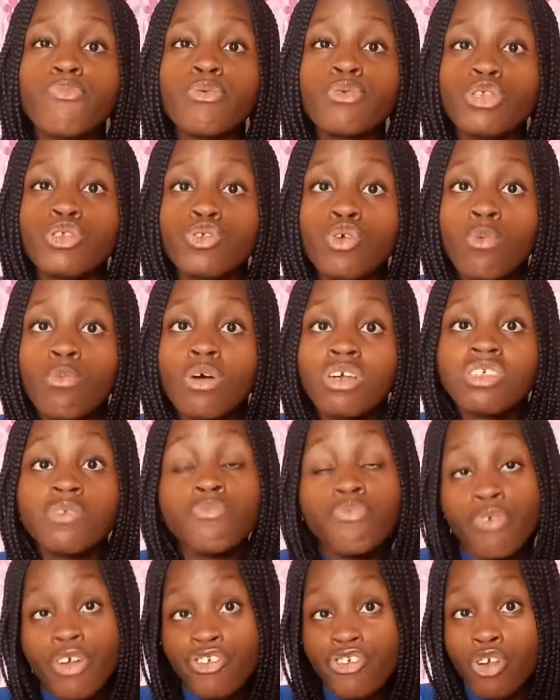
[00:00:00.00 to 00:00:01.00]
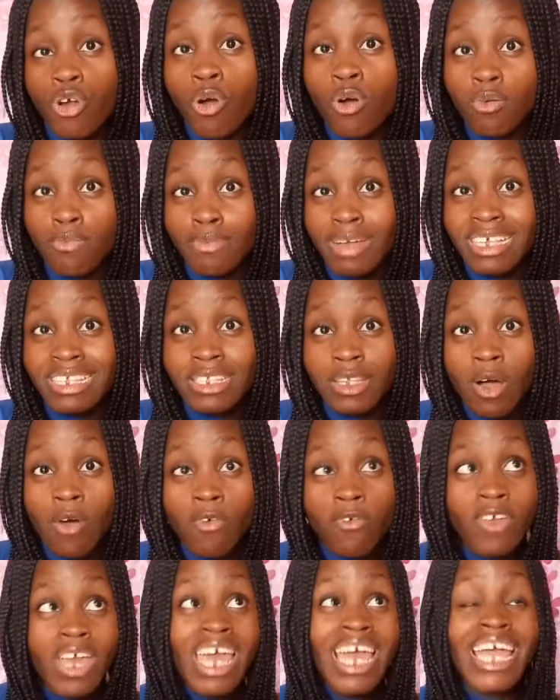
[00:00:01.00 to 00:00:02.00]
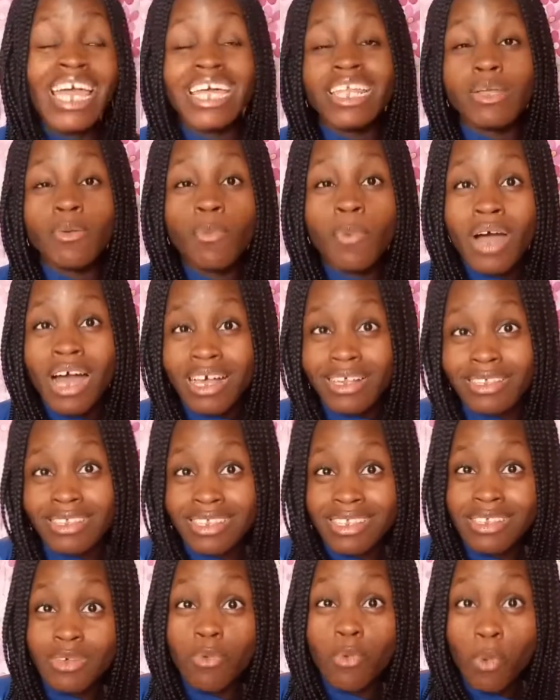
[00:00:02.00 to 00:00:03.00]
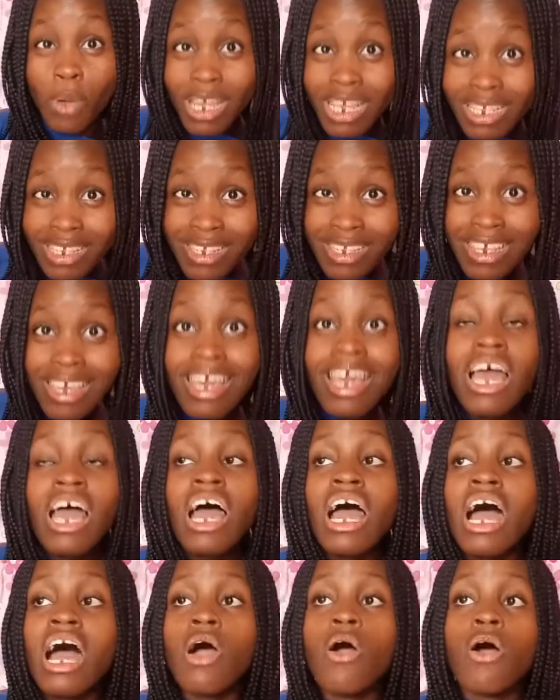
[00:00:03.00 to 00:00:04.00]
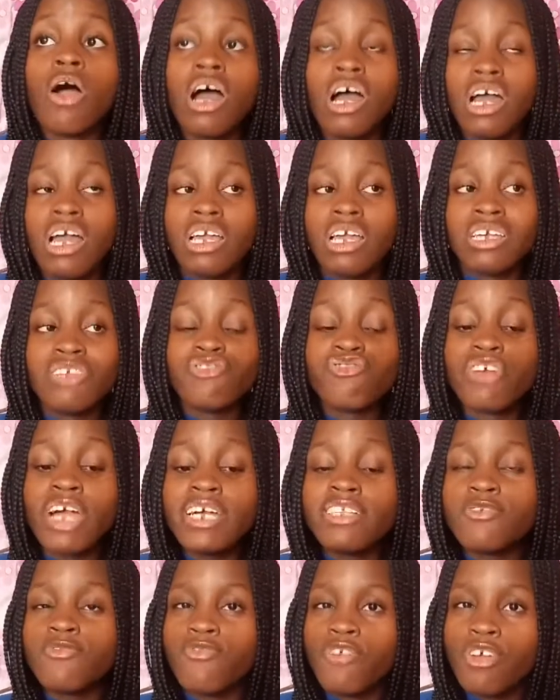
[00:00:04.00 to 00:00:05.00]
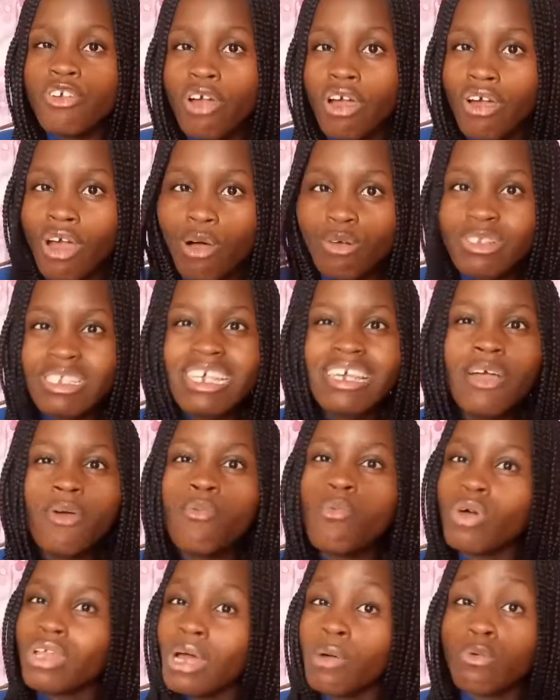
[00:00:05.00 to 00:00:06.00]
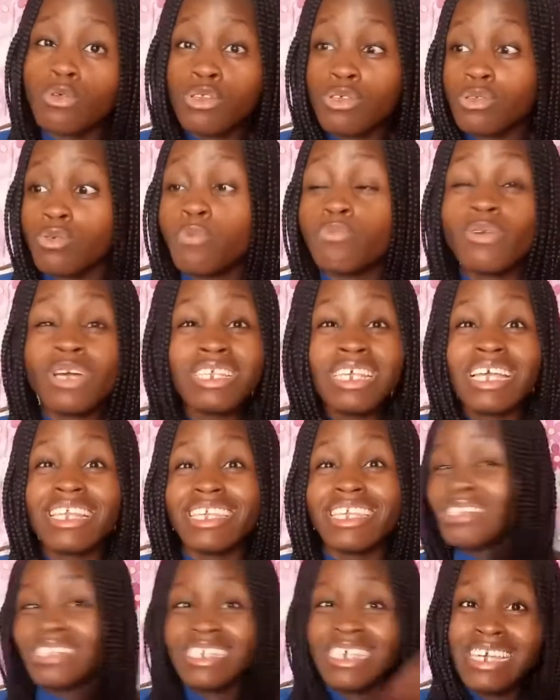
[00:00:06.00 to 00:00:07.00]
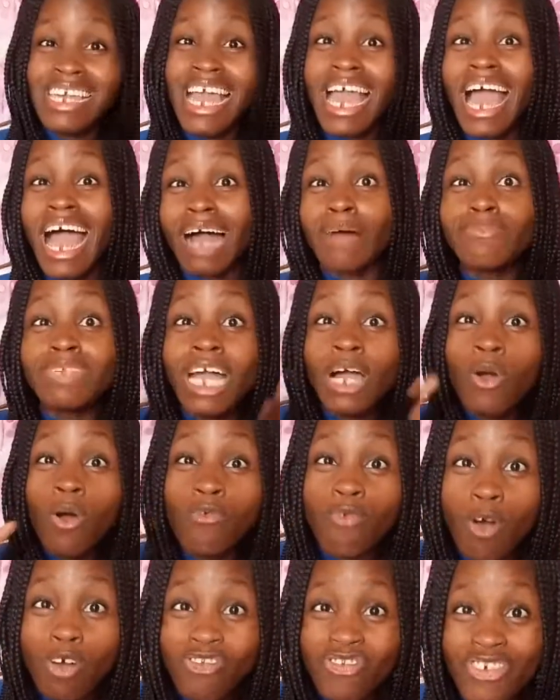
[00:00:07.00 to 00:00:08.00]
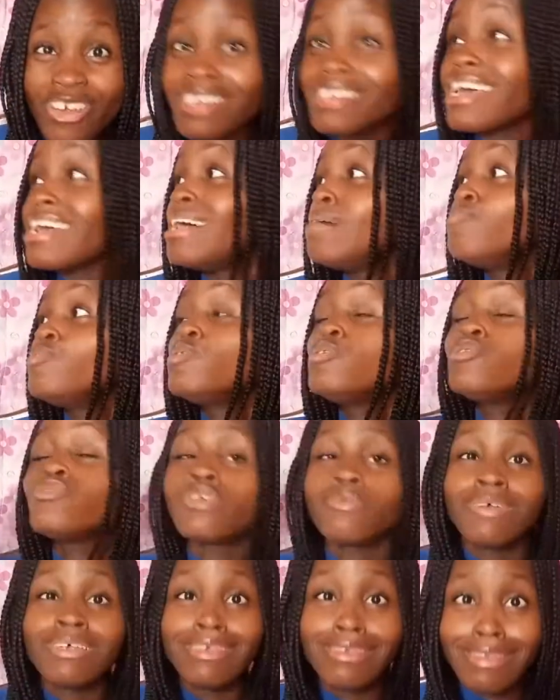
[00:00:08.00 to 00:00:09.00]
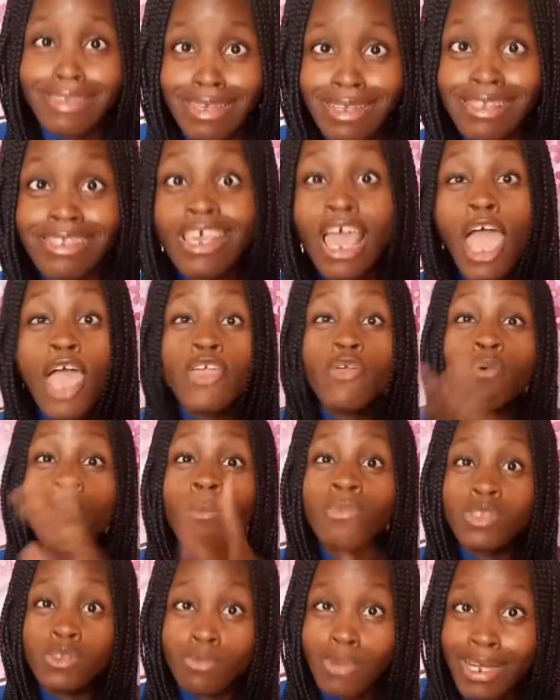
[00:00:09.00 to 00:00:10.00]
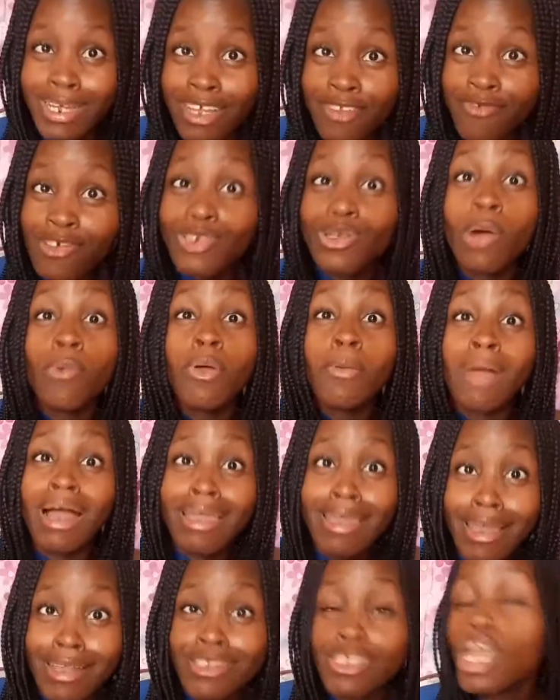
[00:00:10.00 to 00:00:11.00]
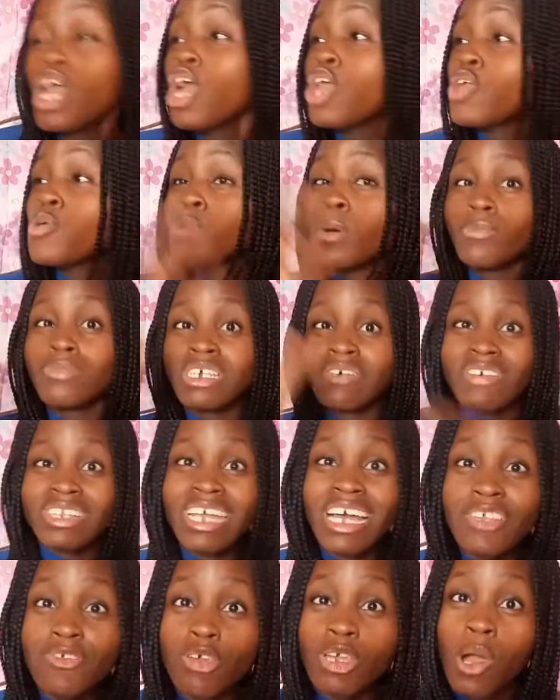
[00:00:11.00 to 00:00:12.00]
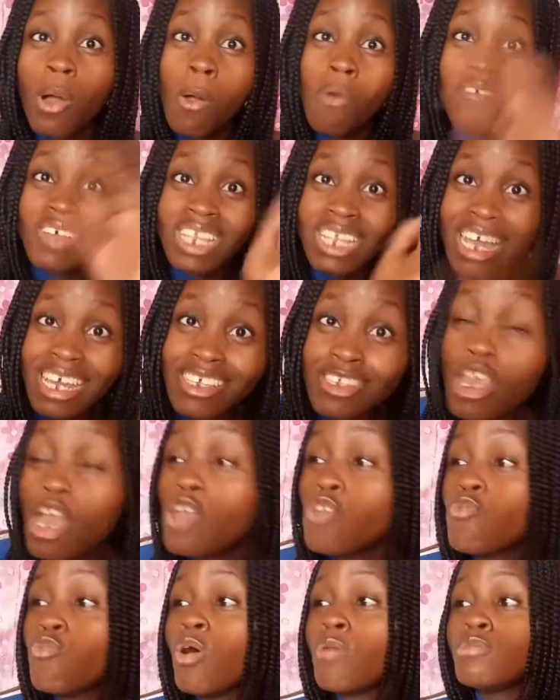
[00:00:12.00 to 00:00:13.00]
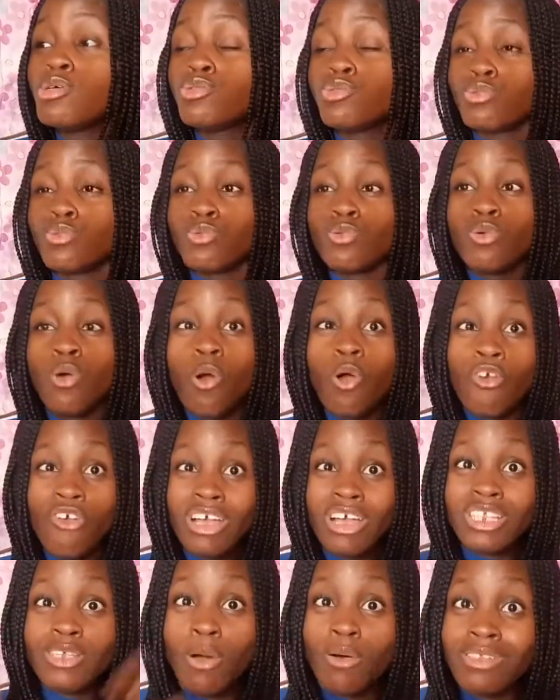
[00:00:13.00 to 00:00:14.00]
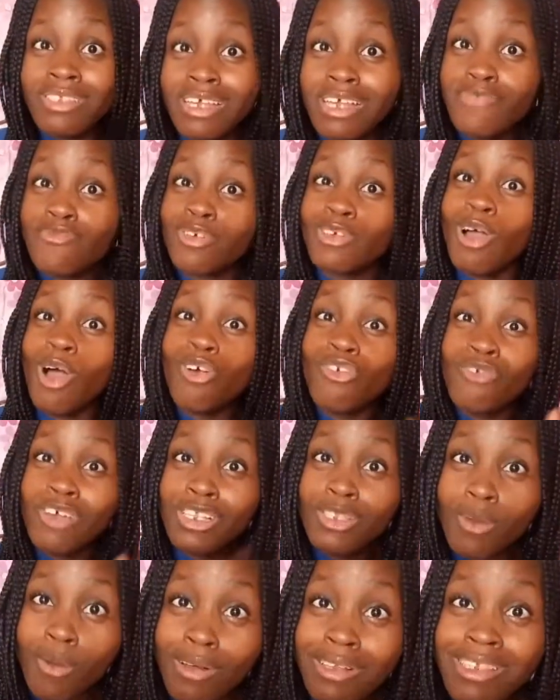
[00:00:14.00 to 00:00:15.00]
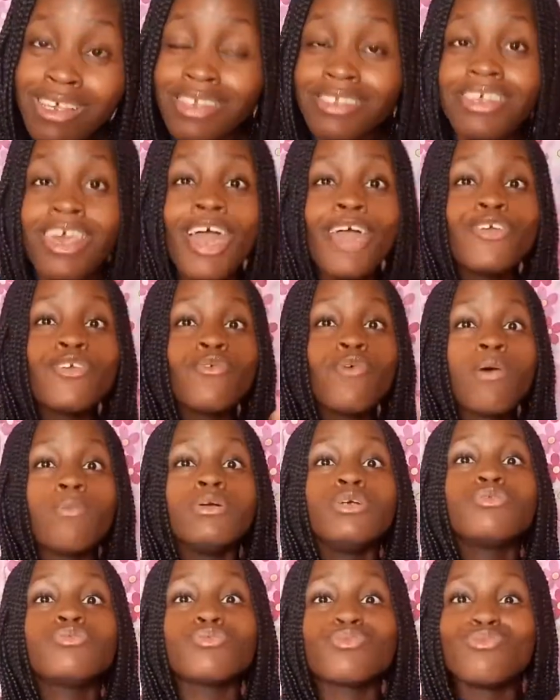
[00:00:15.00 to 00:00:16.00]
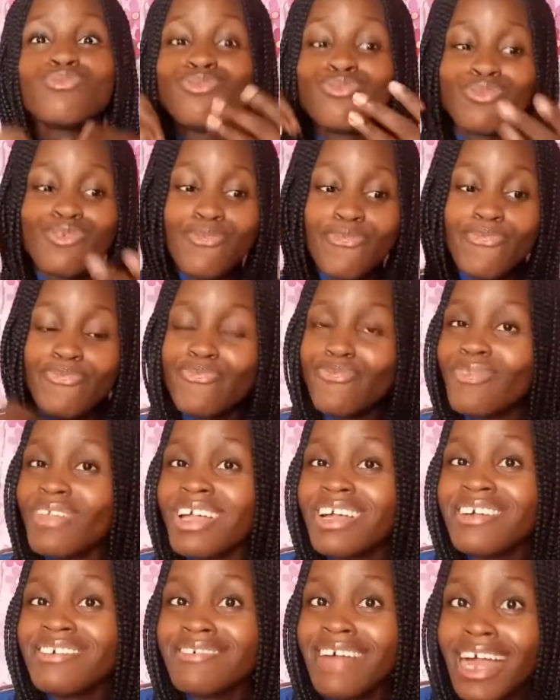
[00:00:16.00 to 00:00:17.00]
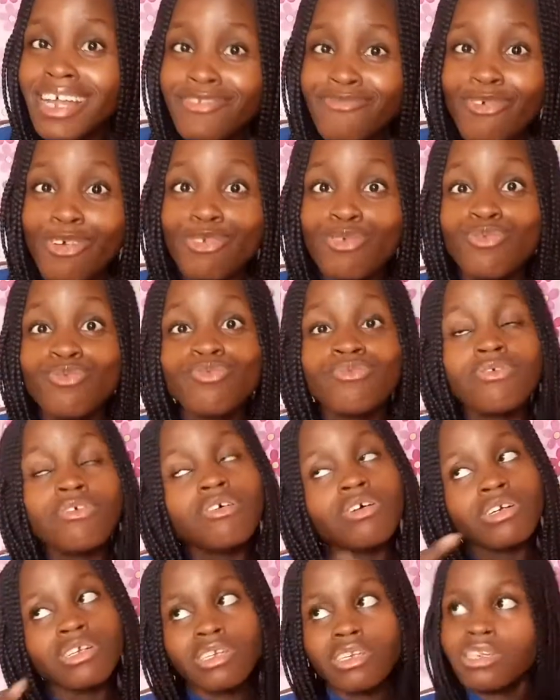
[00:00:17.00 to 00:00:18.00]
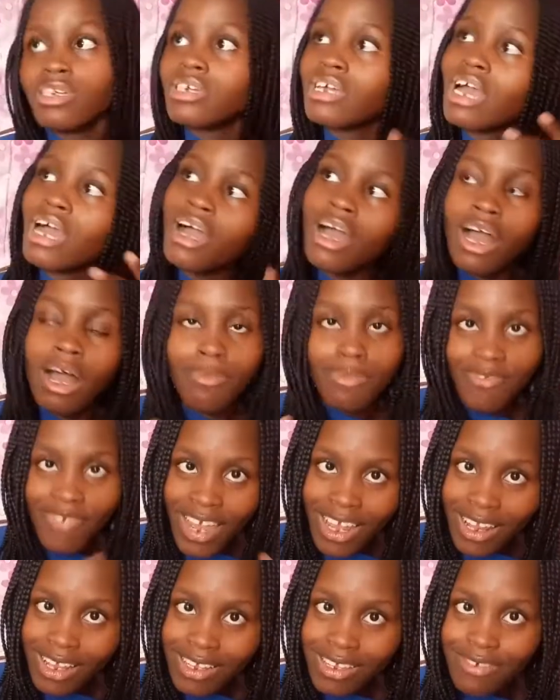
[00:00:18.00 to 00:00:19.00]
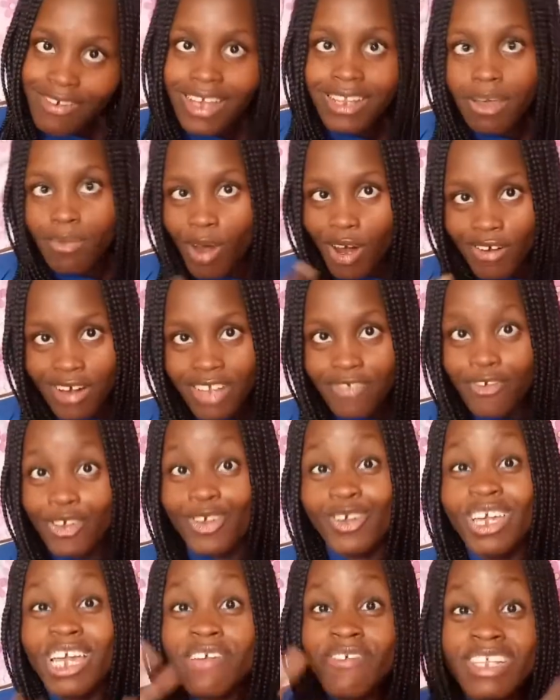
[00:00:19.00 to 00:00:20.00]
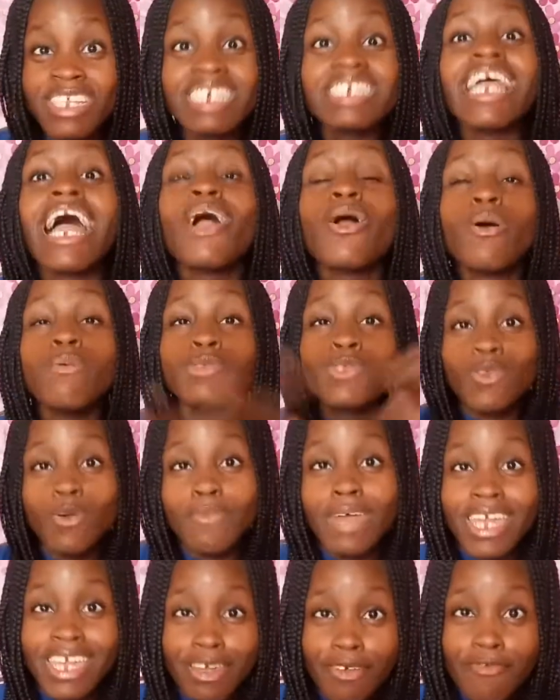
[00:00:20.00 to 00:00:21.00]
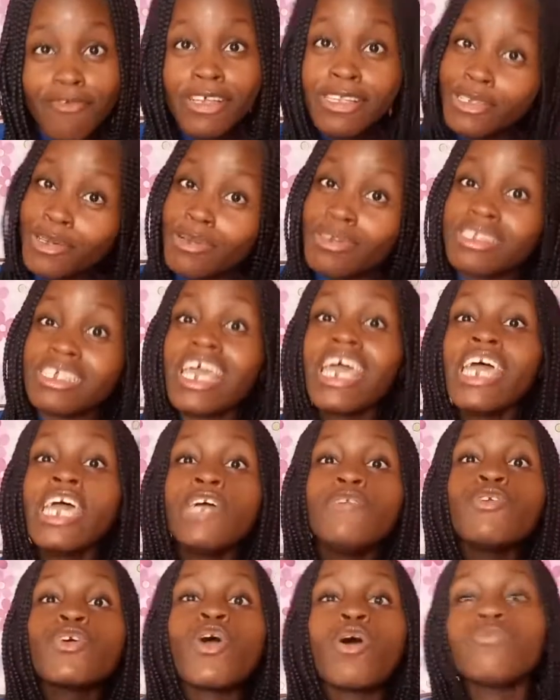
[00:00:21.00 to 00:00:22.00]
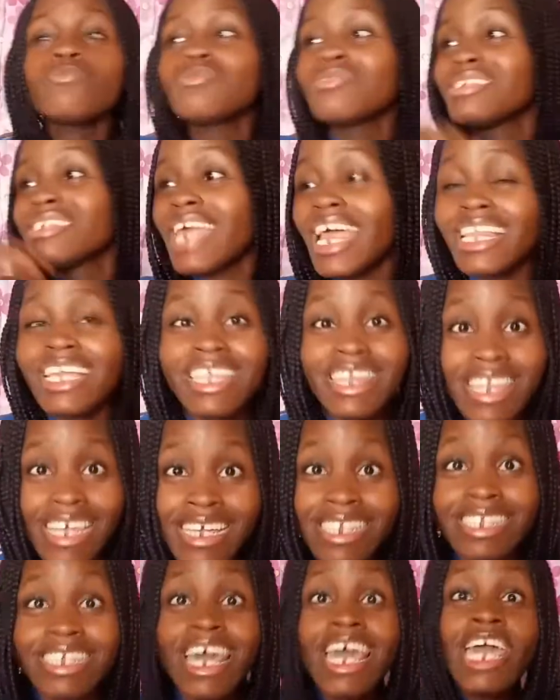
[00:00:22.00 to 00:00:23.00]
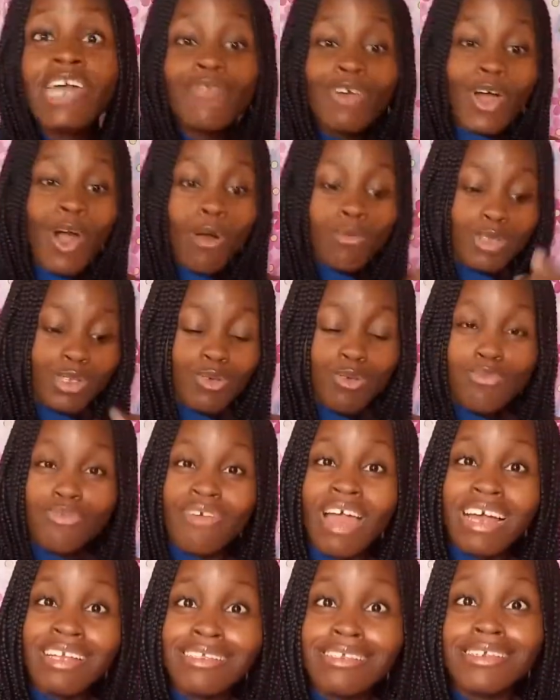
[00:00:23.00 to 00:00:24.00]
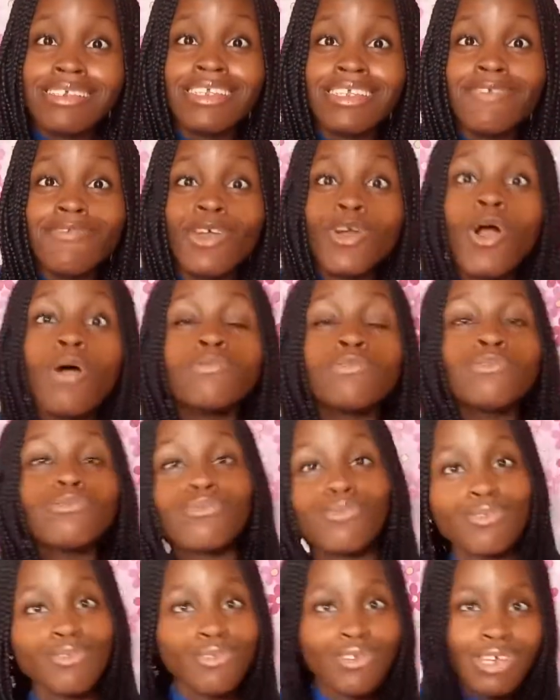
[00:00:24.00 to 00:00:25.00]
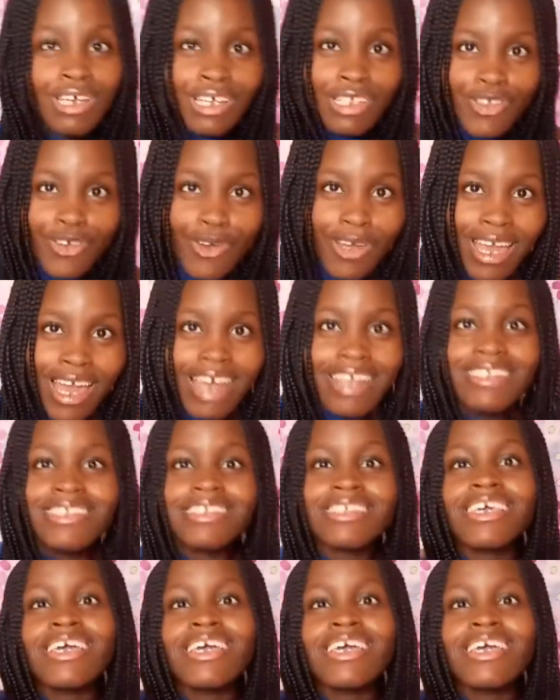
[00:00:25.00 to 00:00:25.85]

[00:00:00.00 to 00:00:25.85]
put so much pressure on myself in the past weeks in trying to figure out what I want to do presently. See, I'm jack of all trades. I am doing so many things. You want me to market for you, I will market. You want me to advertise for you, I will advertise. You want me to create content for you, I will create content. You want me to write for you, okay. I'm a very lazy writer, but I write for you. If it comes to making videos, if it comes to selling things, if it comes to branding, if it comes to you get